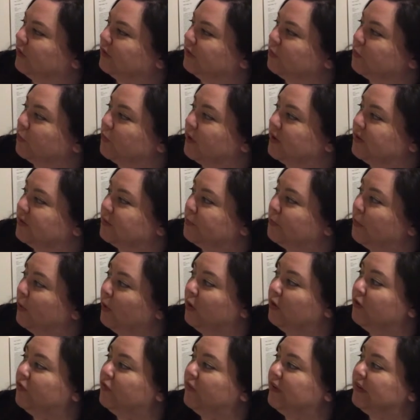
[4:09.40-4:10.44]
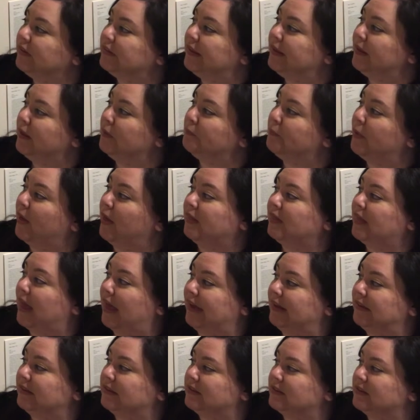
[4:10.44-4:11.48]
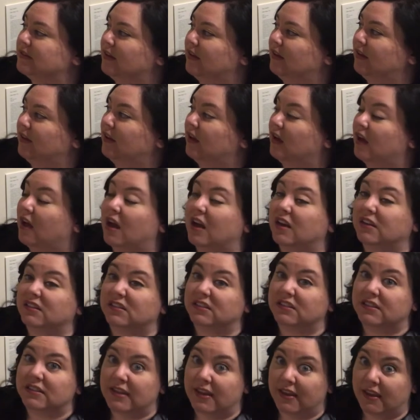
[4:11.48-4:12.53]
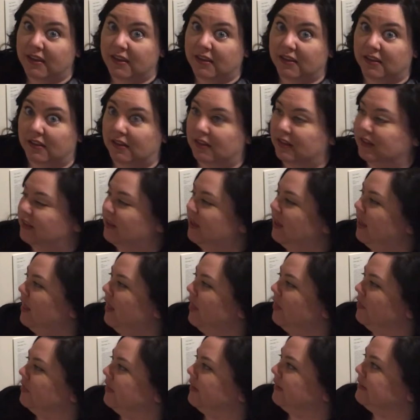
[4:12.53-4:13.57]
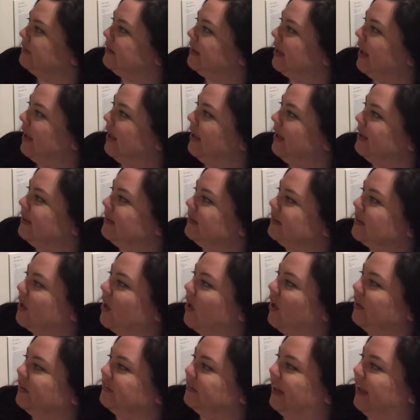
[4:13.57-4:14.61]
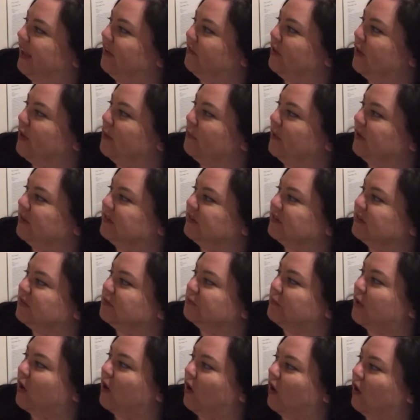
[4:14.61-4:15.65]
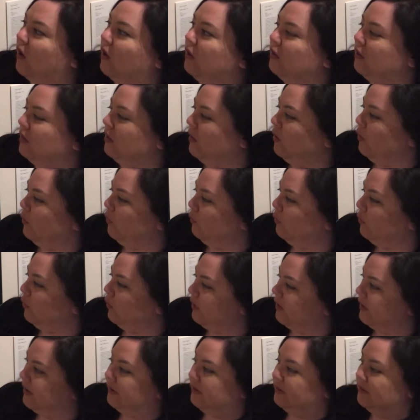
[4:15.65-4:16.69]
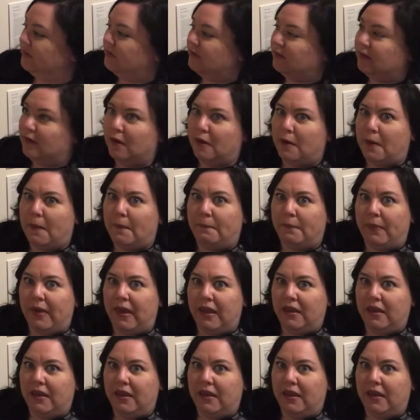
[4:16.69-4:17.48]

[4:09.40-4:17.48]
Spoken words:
was perfectly polite until the day his aunt gave him a small wooden paint